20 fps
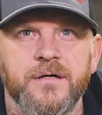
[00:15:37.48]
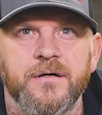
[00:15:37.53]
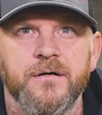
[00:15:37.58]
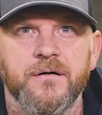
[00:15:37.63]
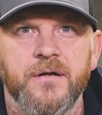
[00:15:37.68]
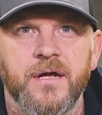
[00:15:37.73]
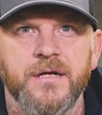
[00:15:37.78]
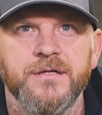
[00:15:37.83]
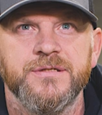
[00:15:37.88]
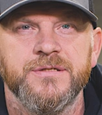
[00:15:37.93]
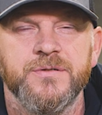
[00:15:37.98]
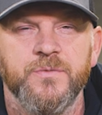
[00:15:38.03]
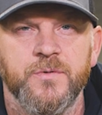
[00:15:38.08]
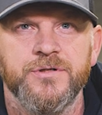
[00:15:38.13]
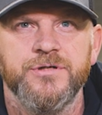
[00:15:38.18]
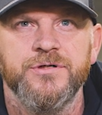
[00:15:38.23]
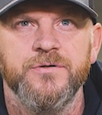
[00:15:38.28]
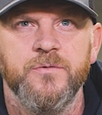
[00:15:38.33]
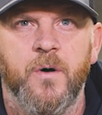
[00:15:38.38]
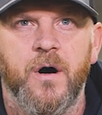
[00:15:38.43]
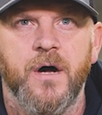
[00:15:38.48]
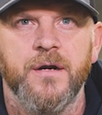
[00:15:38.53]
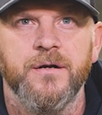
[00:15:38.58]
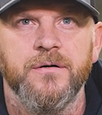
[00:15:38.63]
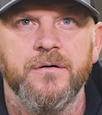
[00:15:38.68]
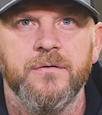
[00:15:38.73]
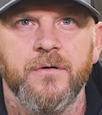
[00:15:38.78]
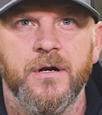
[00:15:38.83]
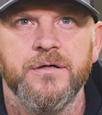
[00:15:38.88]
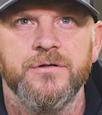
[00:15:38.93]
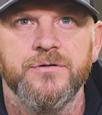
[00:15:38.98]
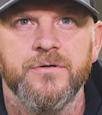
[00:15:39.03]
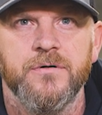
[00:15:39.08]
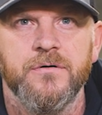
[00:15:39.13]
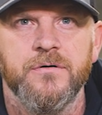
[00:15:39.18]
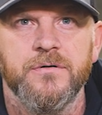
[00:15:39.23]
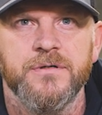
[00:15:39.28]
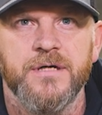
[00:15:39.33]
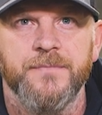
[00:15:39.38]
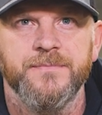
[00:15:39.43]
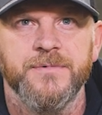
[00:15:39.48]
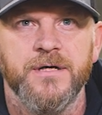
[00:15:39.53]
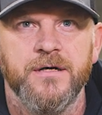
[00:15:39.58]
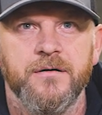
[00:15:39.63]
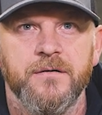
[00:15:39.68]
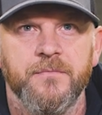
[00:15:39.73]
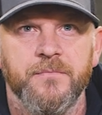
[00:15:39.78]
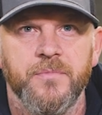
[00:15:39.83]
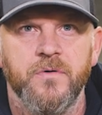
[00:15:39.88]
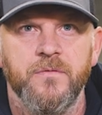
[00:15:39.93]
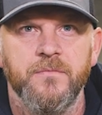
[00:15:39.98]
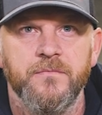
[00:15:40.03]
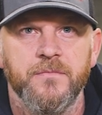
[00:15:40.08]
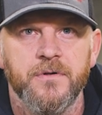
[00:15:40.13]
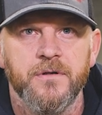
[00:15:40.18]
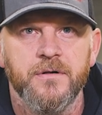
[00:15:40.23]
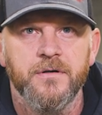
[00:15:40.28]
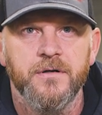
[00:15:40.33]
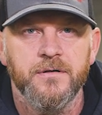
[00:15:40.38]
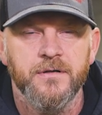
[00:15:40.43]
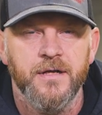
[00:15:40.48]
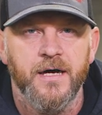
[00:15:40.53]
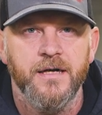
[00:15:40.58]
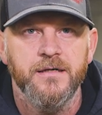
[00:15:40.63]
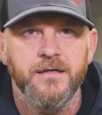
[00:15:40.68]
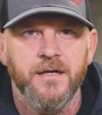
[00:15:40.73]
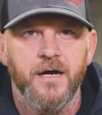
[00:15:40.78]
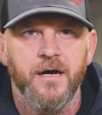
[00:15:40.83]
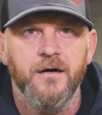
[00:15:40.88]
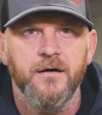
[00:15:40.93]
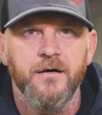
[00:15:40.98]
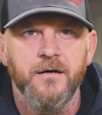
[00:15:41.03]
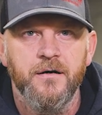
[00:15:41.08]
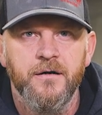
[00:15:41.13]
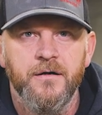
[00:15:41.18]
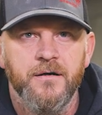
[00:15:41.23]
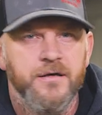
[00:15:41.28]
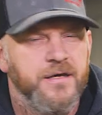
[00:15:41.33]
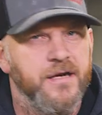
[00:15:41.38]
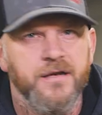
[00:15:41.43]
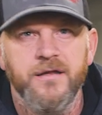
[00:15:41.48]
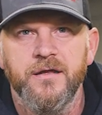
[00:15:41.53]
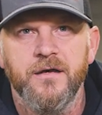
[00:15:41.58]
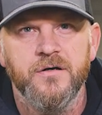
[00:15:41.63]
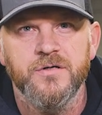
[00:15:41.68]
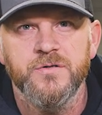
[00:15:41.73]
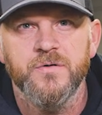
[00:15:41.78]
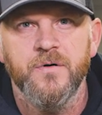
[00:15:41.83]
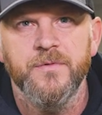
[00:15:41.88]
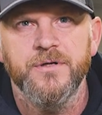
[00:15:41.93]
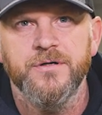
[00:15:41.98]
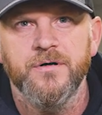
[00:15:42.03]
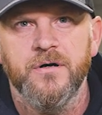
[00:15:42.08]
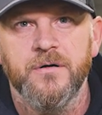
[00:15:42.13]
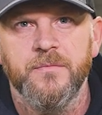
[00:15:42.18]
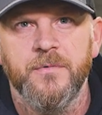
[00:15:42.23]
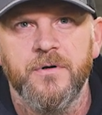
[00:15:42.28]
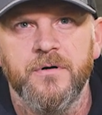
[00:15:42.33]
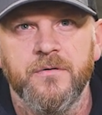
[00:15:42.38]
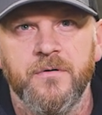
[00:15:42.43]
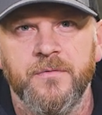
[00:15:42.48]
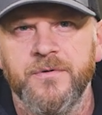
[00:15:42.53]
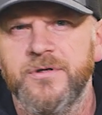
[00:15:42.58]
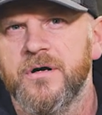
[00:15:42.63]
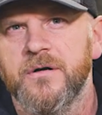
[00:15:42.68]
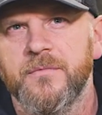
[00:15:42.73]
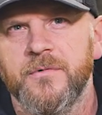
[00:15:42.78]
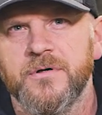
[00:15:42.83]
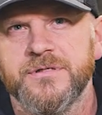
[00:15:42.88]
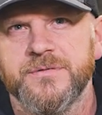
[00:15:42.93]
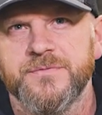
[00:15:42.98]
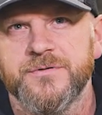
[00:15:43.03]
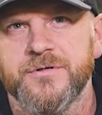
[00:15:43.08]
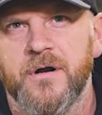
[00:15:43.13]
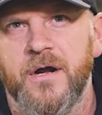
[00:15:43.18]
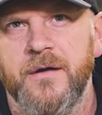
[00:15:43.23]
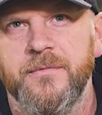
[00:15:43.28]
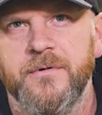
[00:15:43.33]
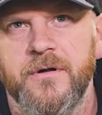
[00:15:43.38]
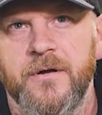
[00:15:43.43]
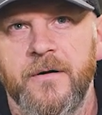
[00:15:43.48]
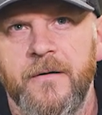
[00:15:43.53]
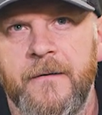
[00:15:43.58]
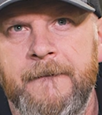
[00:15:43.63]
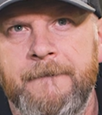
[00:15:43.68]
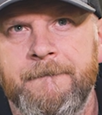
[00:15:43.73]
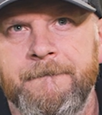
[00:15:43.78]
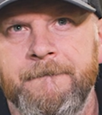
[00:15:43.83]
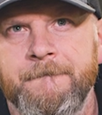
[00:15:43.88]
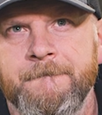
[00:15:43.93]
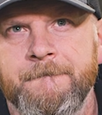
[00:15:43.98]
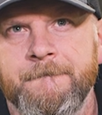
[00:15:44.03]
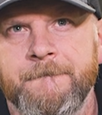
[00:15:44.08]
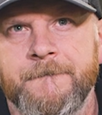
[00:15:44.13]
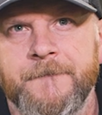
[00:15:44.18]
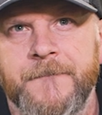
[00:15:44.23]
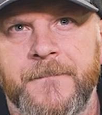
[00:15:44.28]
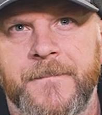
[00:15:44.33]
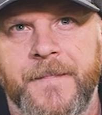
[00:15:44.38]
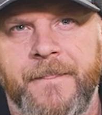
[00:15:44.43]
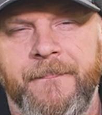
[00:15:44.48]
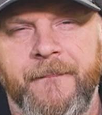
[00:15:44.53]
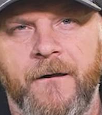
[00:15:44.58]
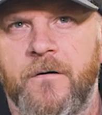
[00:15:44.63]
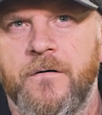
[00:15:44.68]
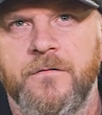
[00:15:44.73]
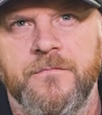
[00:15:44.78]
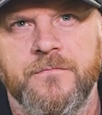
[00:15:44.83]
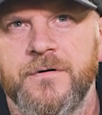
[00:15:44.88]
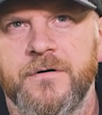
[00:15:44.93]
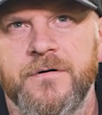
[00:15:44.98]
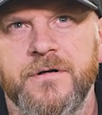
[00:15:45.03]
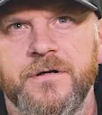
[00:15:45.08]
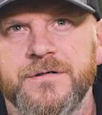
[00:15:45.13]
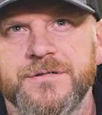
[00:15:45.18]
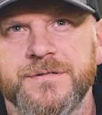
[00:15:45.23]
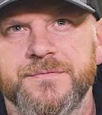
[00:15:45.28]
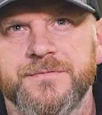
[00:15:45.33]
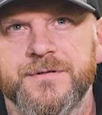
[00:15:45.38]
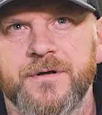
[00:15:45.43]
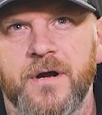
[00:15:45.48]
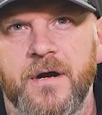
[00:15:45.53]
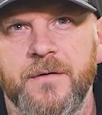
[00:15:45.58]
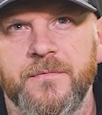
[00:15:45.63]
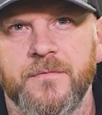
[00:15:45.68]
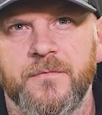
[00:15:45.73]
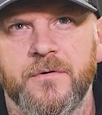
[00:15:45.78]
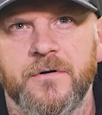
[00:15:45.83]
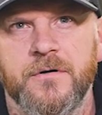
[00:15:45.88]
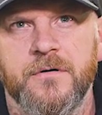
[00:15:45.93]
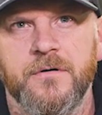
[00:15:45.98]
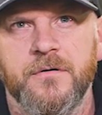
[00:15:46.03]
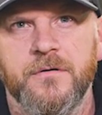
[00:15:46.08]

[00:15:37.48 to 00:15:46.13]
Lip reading: there. That's what you wanted, right, Jordan? Top 10, boom, blah, blah. Got anything else you want me to talk about? Want me to talk about subscribing? No? We don't need to subscribe no more?